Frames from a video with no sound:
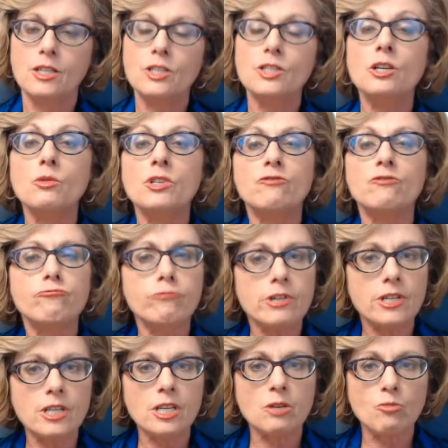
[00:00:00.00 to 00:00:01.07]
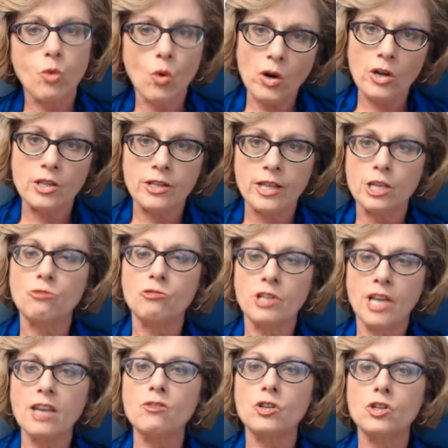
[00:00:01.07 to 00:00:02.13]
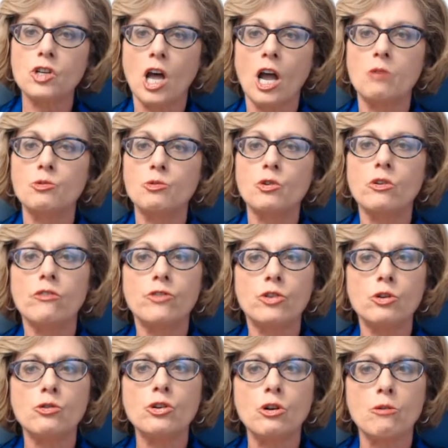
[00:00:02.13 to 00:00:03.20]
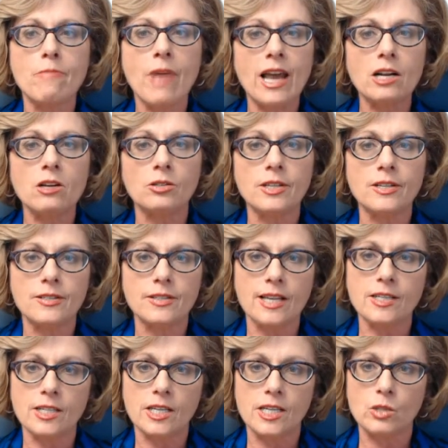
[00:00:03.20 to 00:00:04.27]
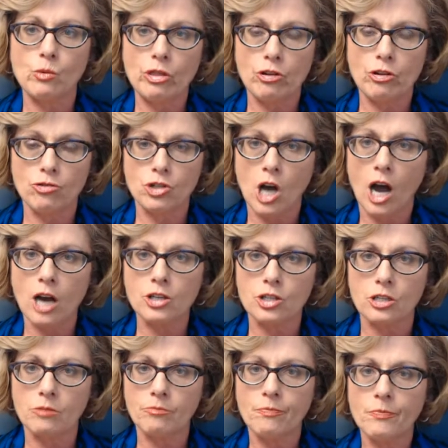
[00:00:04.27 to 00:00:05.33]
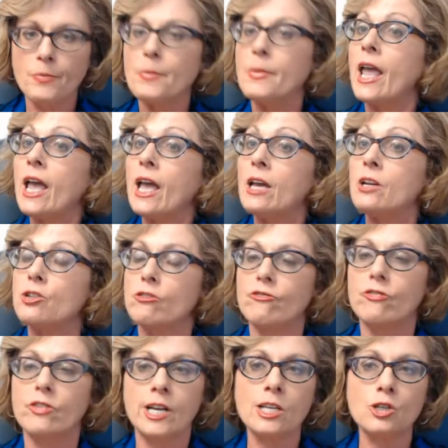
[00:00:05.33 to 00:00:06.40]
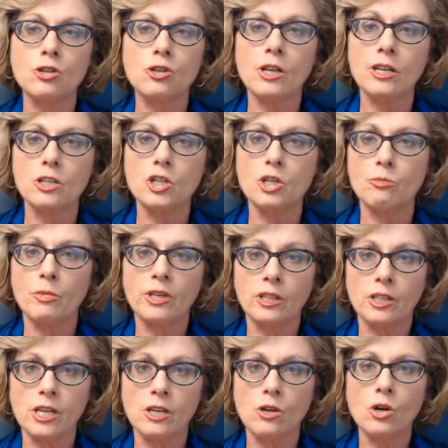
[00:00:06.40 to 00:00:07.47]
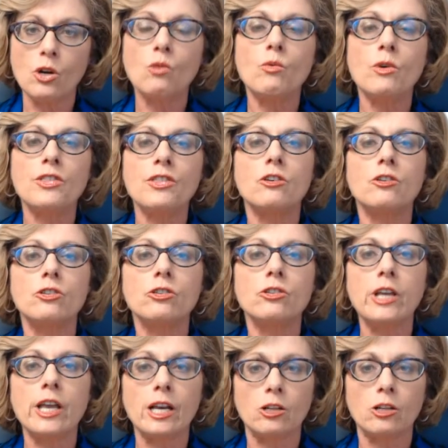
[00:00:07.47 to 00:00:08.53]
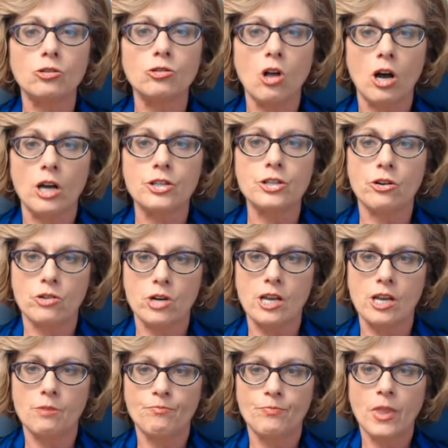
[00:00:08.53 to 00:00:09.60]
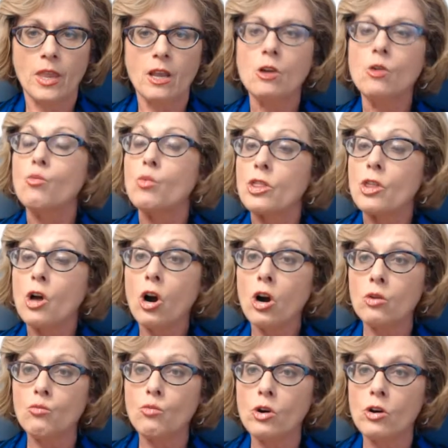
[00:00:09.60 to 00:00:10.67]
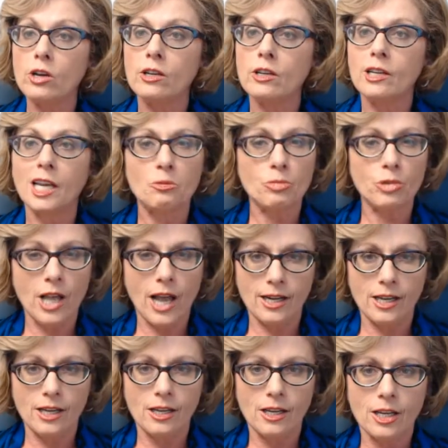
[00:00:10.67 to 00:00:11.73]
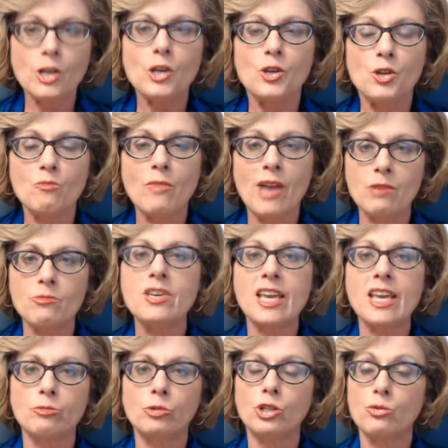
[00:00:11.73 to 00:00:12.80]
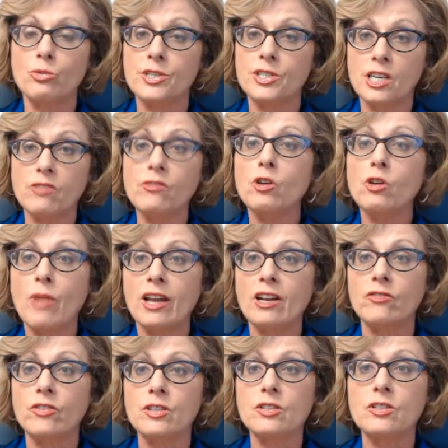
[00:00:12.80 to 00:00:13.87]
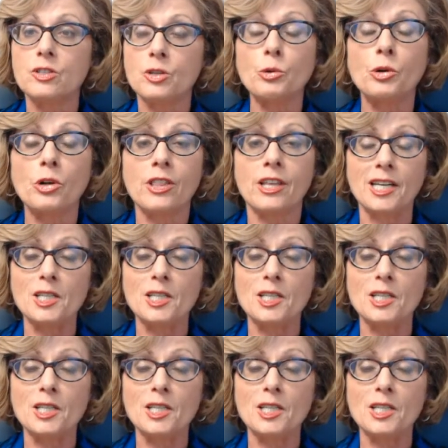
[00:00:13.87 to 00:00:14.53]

So it's really important that you take the time to review your medical necessities with your doctor and your financial eligibility with a good elder law attorney. With hard work and planning, you may be able to receive your benefits sooner than